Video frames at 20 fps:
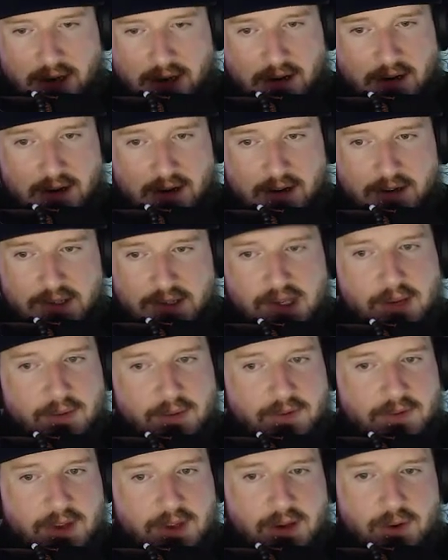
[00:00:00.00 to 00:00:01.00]
are some
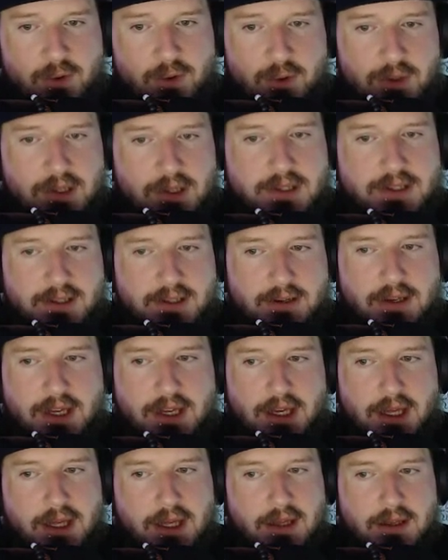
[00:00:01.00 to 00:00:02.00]
of the coolest
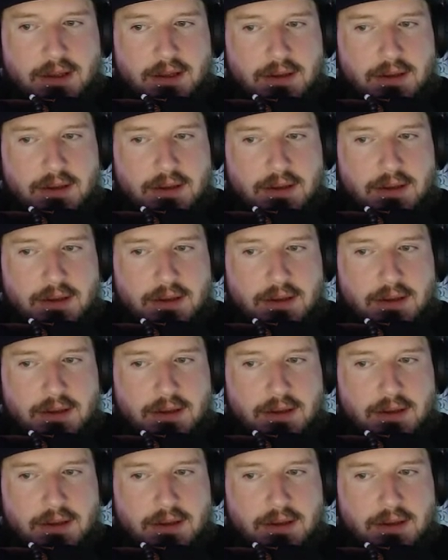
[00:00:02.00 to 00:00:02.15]
looking